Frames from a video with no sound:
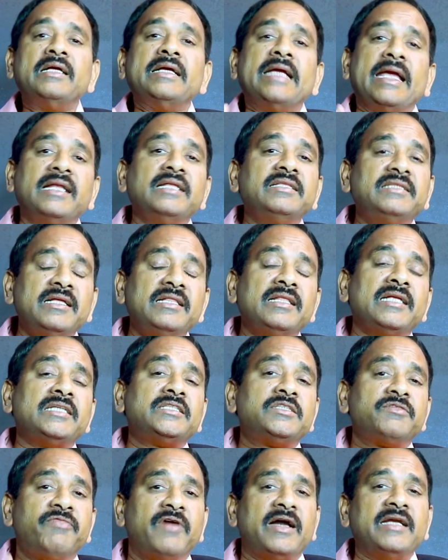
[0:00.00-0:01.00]
Anything
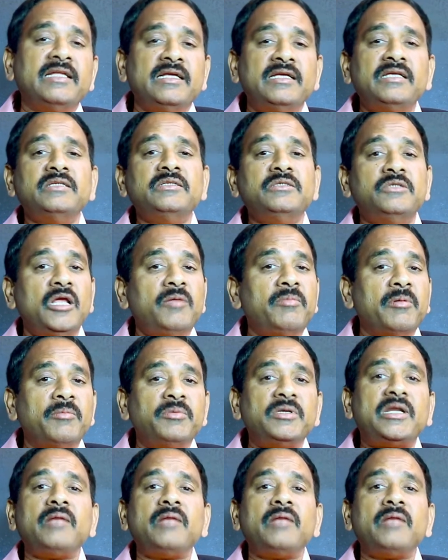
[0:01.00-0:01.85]
that's funny you will be able to